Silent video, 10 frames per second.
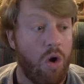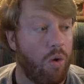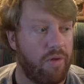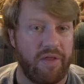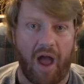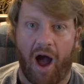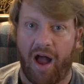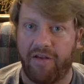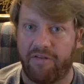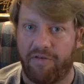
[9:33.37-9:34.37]
or in the
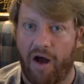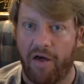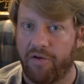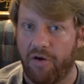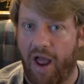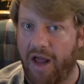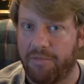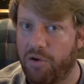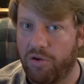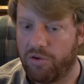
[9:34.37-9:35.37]
eyes of other
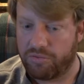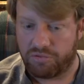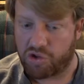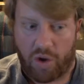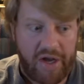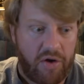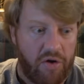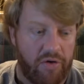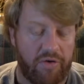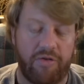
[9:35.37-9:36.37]
animal
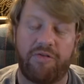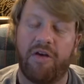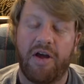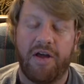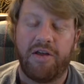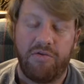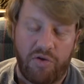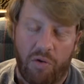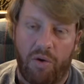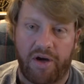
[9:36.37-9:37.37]
trainers. You
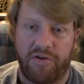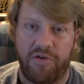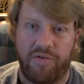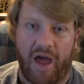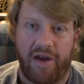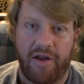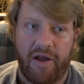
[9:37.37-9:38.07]
don't want to do that.